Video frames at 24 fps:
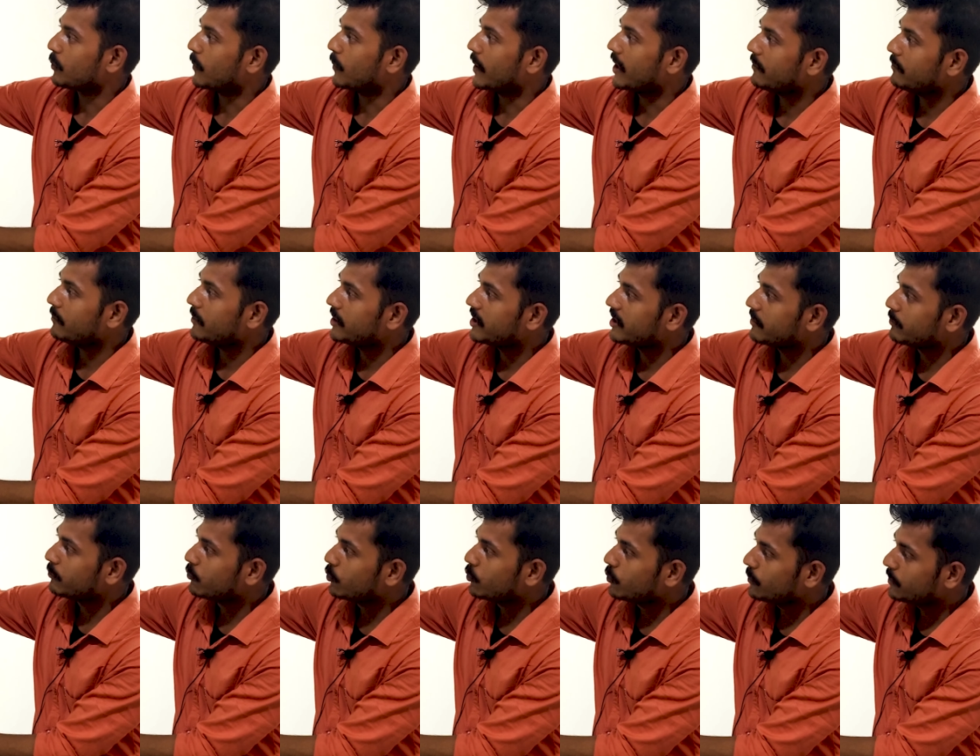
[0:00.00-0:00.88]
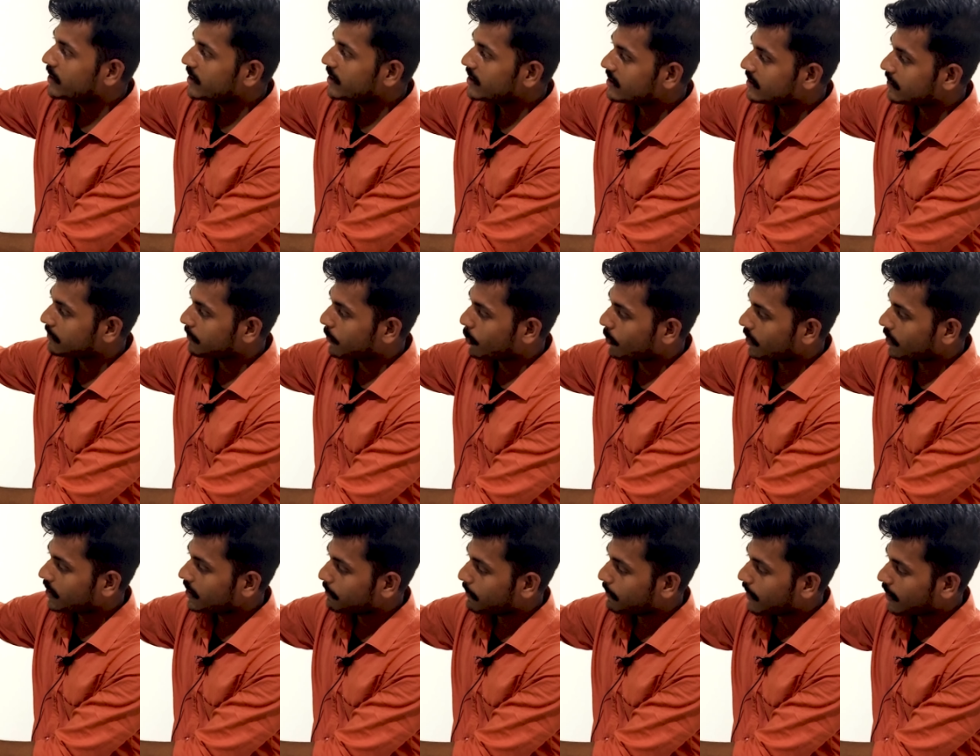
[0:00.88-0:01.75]
so when we remove this
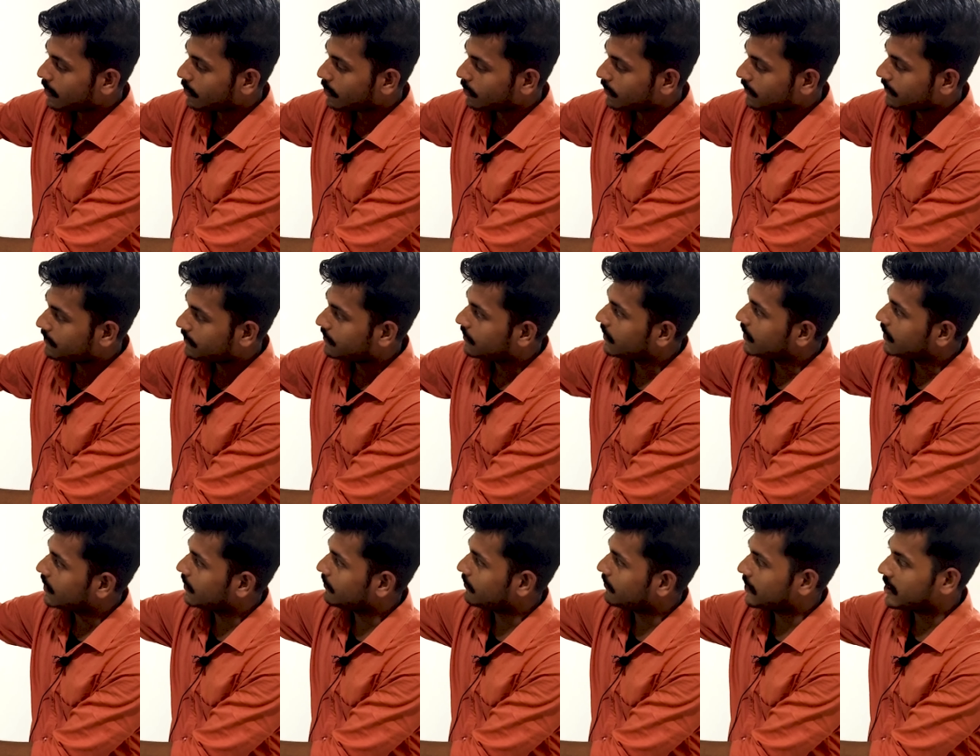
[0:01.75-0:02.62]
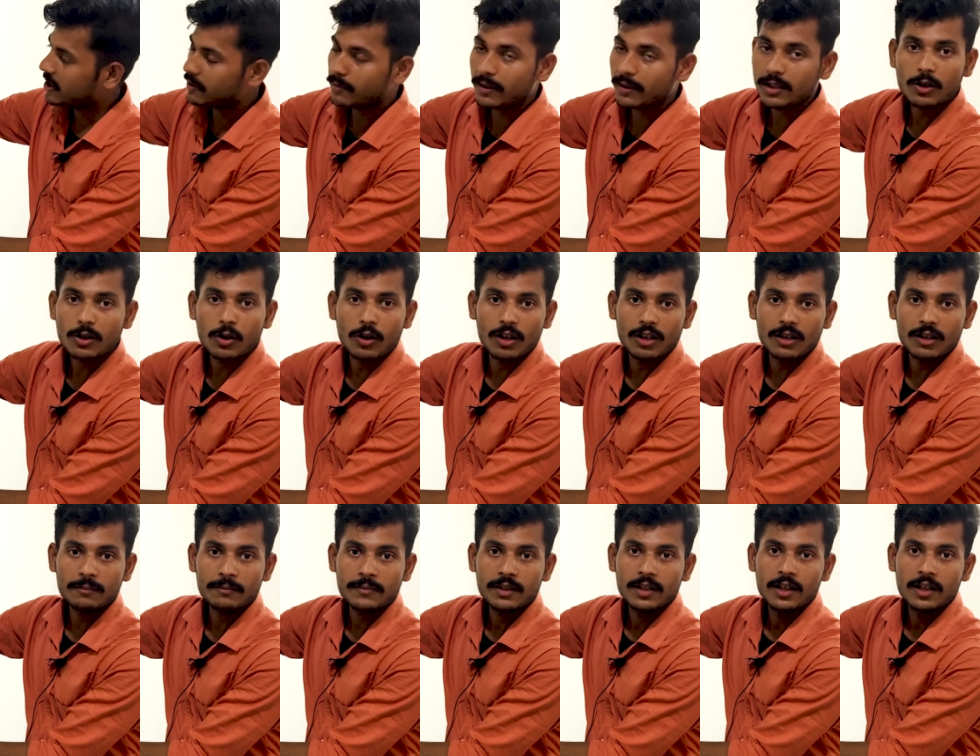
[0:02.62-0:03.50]
bony part of vertebral
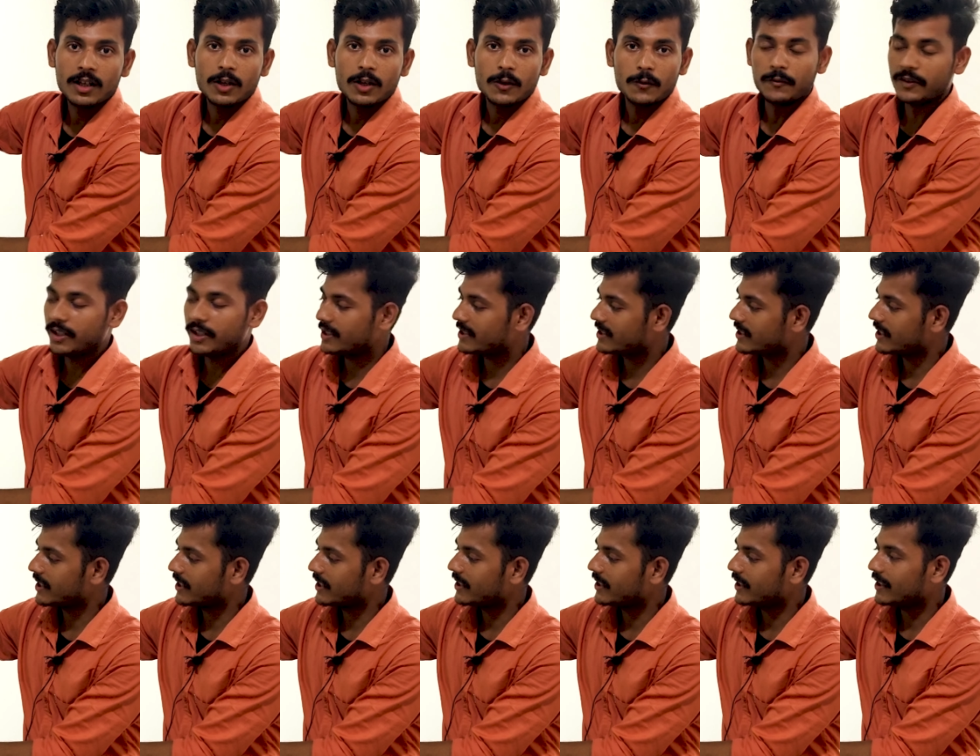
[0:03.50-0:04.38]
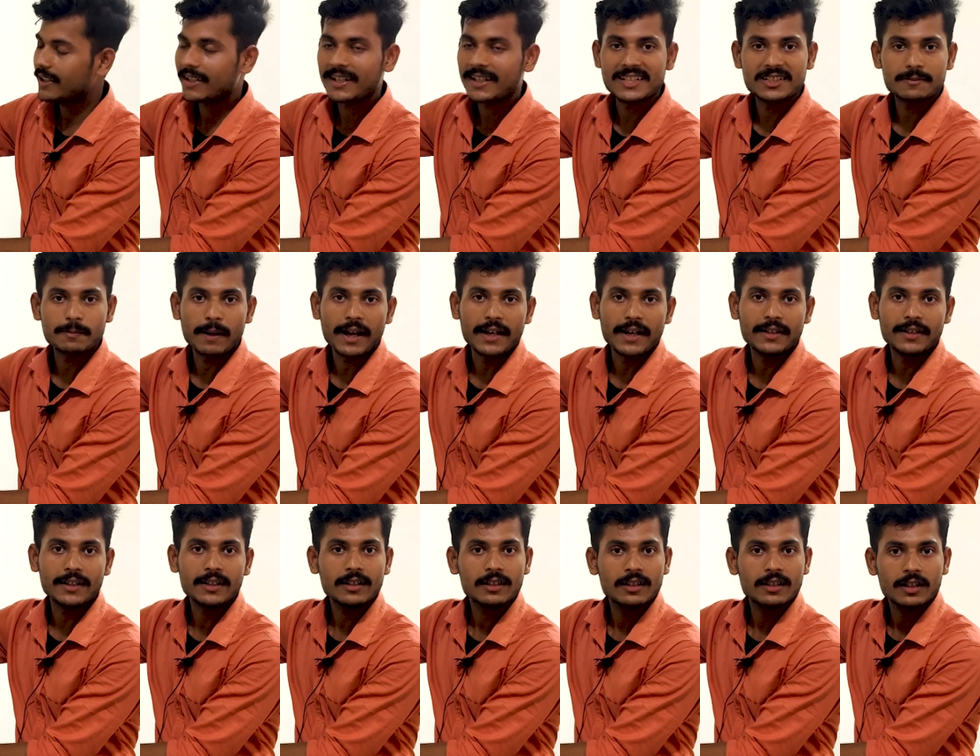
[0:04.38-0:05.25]
column, we see the
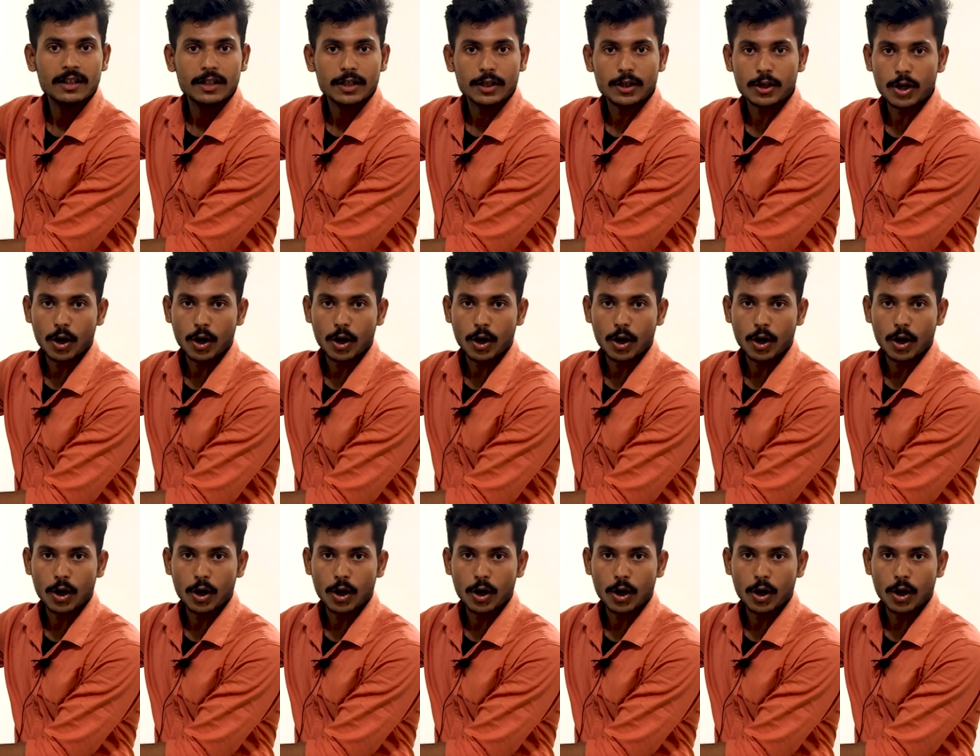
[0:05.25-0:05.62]
spinal